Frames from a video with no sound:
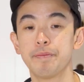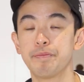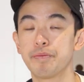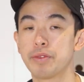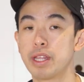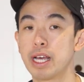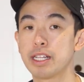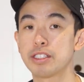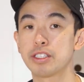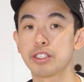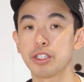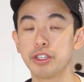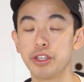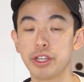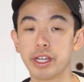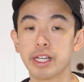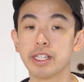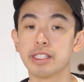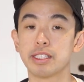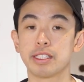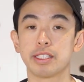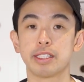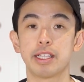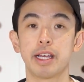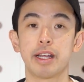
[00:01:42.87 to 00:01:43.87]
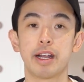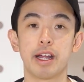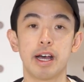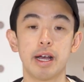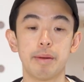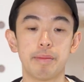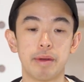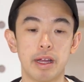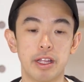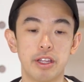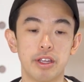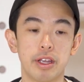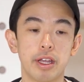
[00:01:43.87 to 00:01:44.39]
That's so you can set
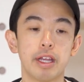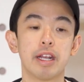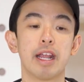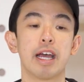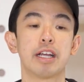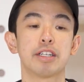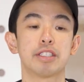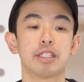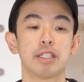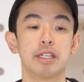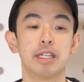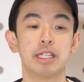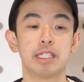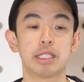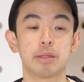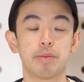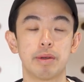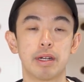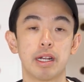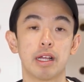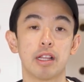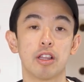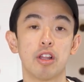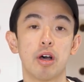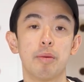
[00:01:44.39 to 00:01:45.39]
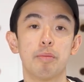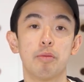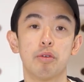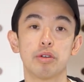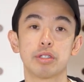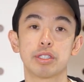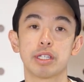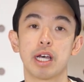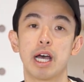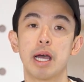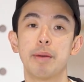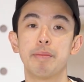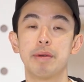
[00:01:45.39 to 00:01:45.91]
up and you can actually spend a lot more
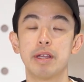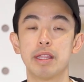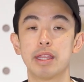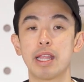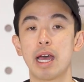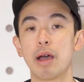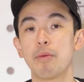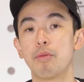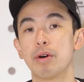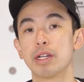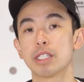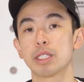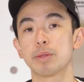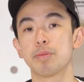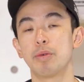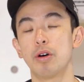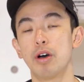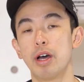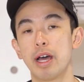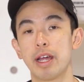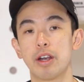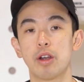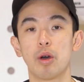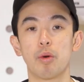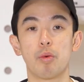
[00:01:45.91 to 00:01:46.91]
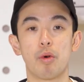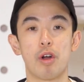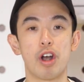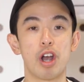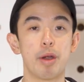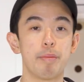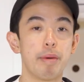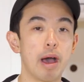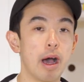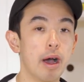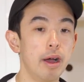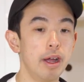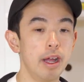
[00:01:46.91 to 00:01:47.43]
time in that one spot and not worry
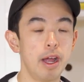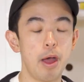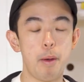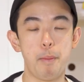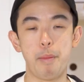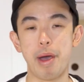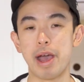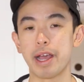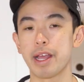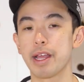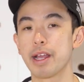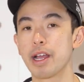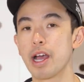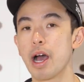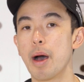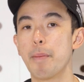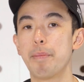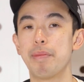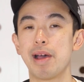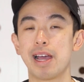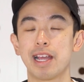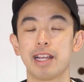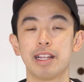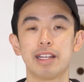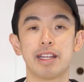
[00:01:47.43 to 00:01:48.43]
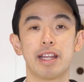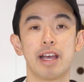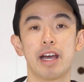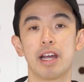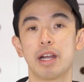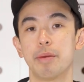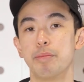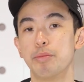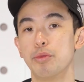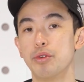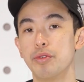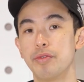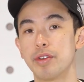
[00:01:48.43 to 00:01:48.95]
about packing up, packing down
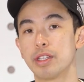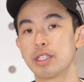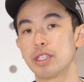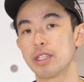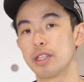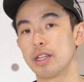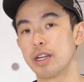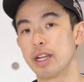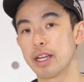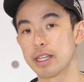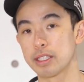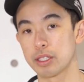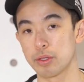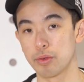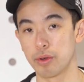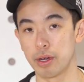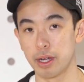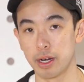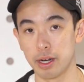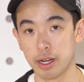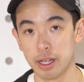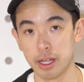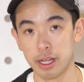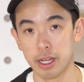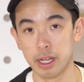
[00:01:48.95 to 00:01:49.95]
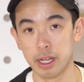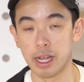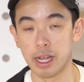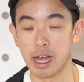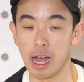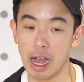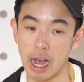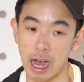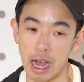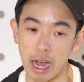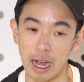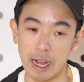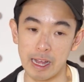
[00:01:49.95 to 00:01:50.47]
and moving to the next one.
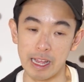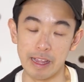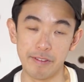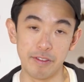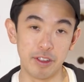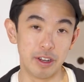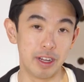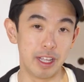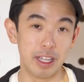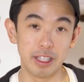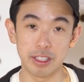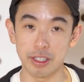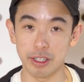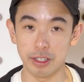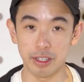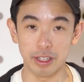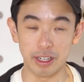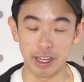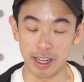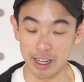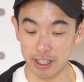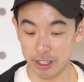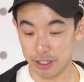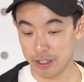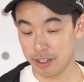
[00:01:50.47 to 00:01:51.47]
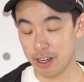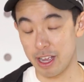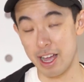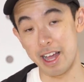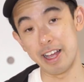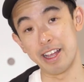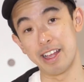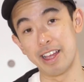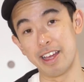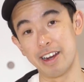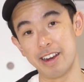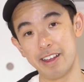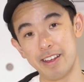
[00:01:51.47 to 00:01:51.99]
If you need to, you need to, I
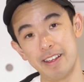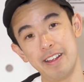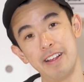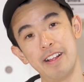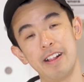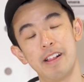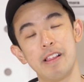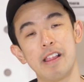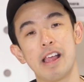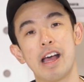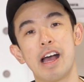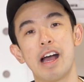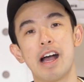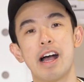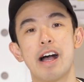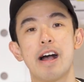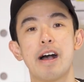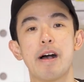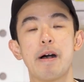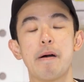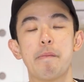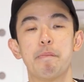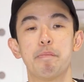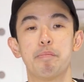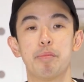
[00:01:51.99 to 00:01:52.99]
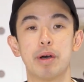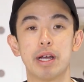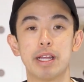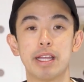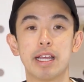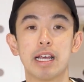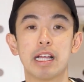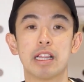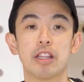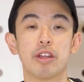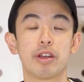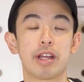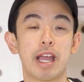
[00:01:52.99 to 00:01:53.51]
get it. But
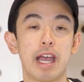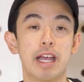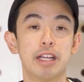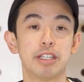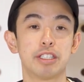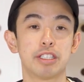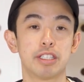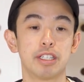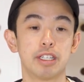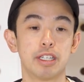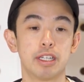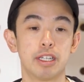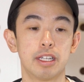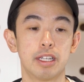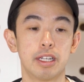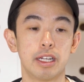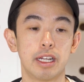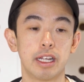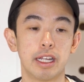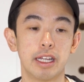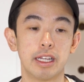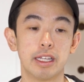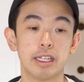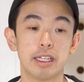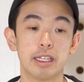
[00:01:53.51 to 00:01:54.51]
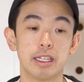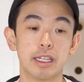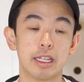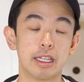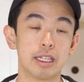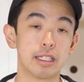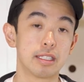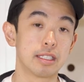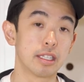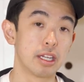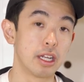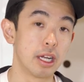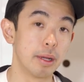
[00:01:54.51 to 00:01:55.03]
yeah, location
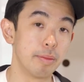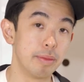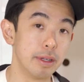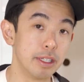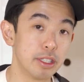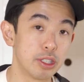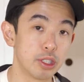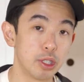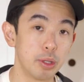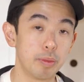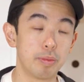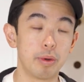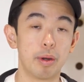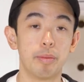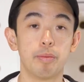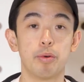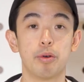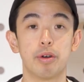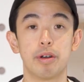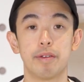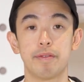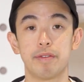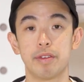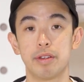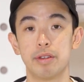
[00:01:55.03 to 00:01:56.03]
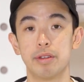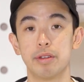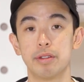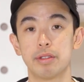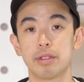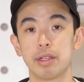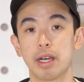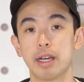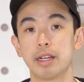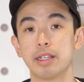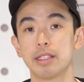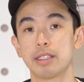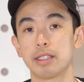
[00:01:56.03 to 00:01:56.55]
is going to be super important for you
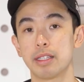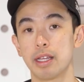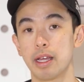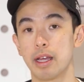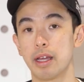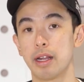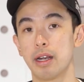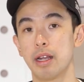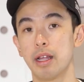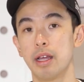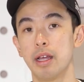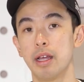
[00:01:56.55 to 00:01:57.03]
to understand.